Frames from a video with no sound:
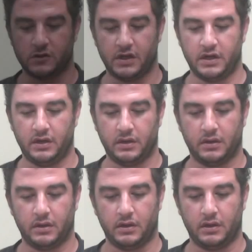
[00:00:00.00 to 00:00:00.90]

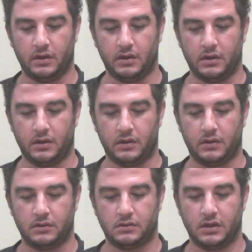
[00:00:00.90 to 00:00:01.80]
setting,
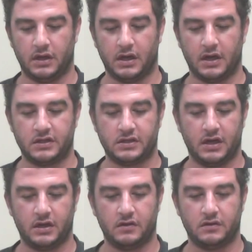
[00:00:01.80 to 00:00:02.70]
uh, setting high
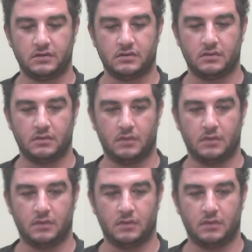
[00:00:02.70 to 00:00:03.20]
standards,